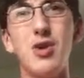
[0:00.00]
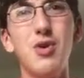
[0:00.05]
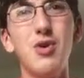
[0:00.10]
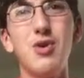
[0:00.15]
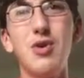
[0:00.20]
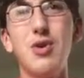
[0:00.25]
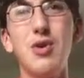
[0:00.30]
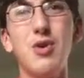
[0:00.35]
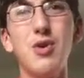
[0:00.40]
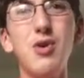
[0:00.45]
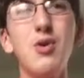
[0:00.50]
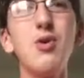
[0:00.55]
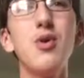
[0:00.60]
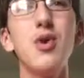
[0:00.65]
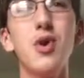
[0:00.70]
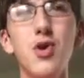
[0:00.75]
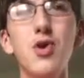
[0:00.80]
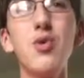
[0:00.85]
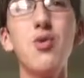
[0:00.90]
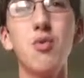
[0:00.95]
who
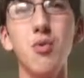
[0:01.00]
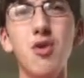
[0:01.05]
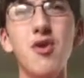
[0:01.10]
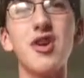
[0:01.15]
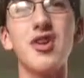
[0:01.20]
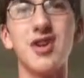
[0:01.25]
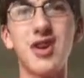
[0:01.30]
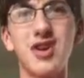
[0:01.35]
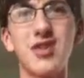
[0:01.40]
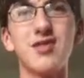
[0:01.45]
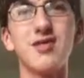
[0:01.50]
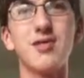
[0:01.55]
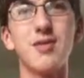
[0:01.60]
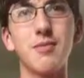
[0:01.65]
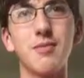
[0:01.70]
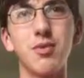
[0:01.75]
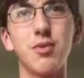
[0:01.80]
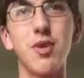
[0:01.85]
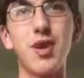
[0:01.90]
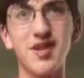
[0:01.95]
who who really kissed
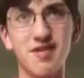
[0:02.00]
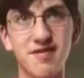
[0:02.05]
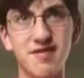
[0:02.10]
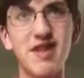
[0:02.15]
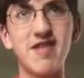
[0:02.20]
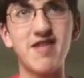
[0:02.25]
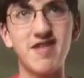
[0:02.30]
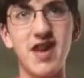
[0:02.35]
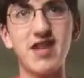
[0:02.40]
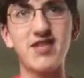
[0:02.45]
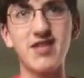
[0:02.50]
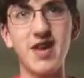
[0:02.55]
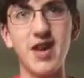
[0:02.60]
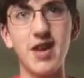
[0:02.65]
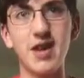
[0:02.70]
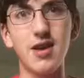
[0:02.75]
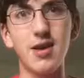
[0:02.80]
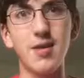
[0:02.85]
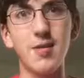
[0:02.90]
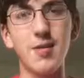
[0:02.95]
Gwen Stacy that
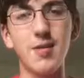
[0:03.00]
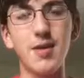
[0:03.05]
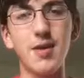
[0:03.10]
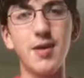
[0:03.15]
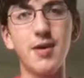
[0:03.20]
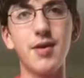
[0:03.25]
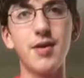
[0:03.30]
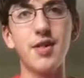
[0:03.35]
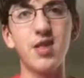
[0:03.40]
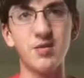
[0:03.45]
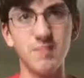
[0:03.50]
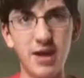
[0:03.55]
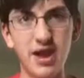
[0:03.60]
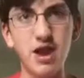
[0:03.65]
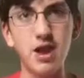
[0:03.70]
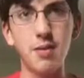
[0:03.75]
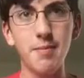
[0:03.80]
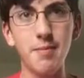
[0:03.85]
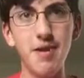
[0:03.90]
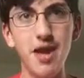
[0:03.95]
day?
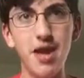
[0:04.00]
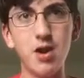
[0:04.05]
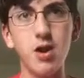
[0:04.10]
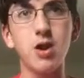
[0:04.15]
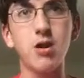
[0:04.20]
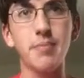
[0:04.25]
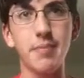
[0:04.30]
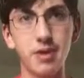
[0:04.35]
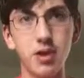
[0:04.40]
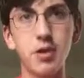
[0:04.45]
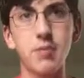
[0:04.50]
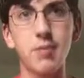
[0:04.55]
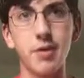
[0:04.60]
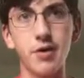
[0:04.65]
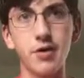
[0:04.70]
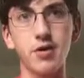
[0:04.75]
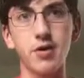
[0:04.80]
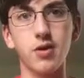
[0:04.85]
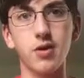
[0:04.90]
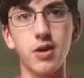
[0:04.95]
Spider Man or Peter
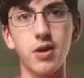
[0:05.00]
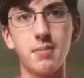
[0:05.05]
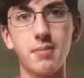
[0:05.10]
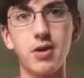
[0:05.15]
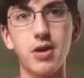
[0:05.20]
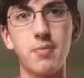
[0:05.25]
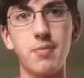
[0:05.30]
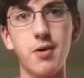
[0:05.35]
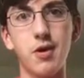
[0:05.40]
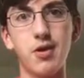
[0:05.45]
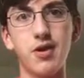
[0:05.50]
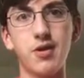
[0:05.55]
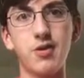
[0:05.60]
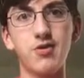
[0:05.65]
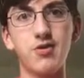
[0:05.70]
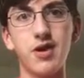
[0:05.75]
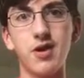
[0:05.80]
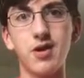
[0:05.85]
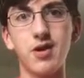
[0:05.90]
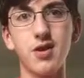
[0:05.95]
Parker? And Peter
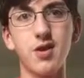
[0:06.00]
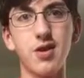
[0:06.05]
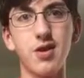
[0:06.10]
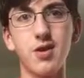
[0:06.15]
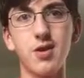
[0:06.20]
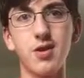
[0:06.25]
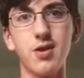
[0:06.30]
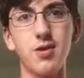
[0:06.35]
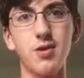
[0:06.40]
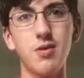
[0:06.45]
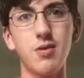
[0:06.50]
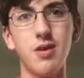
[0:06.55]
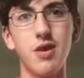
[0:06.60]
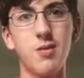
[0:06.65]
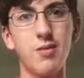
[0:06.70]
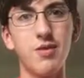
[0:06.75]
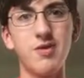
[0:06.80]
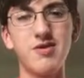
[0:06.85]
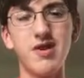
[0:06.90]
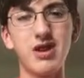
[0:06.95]
Parker's like,
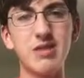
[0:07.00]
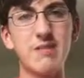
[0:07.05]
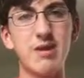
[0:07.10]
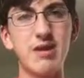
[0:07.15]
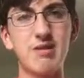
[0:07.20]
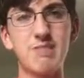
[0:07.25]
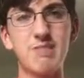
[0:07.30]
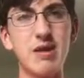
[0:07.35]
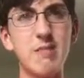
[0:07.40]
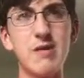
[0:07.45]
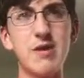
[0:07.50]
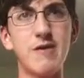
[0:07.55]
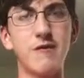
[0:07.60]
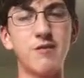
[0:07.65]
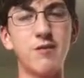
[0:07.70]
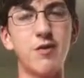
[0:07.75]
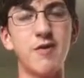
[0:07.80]
what are you talking about? Spider Man, of